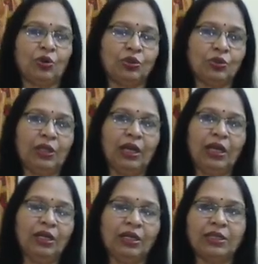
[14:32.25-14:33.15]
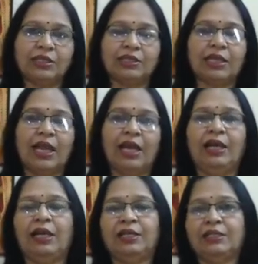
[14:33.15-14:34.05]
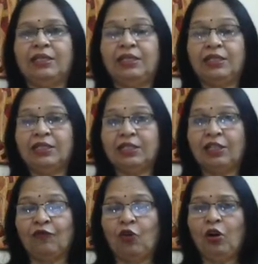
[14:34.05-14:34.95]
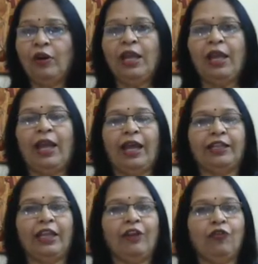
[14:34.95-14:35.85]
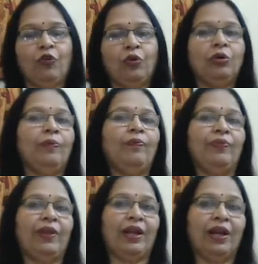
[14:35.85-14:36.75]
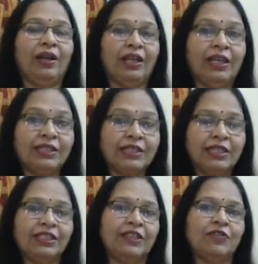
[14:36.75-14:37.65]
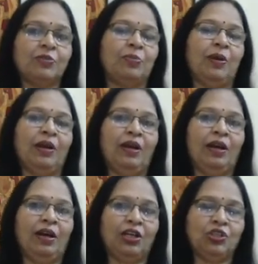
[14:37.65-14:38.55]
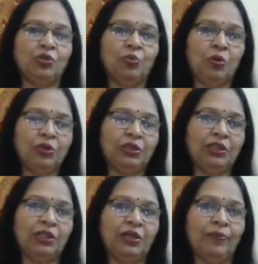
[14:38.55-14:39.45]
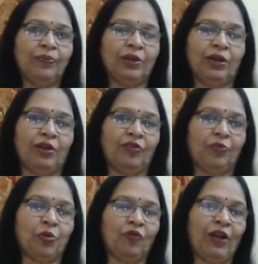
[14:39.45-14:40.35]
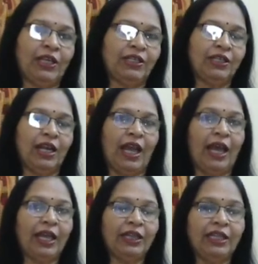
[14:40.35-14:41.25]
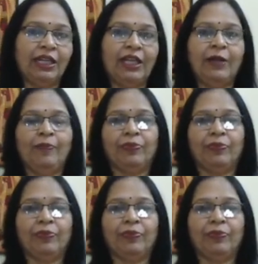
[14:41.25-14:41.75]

So there are risks and uncertainties involved, and therefore there are incentives to both the provider and the